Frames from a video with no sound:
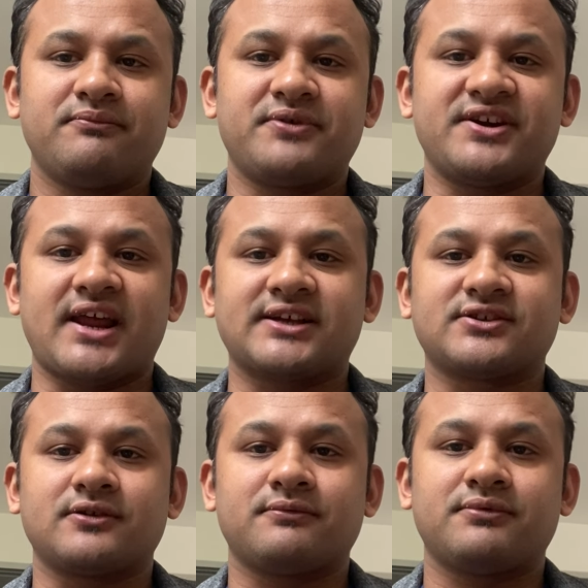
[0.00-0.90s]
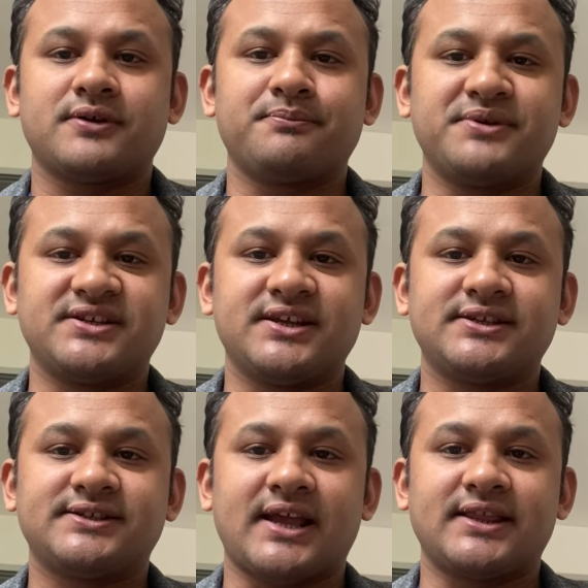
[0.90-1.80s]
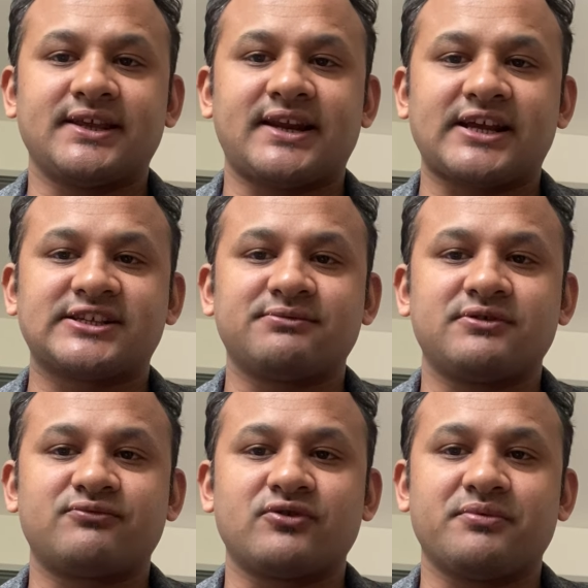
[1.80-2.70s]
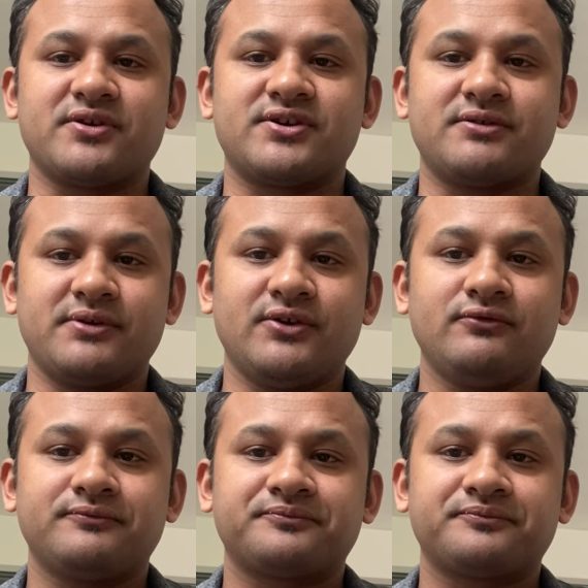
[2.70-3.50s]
pre-tax of business and the taxable profit revenue.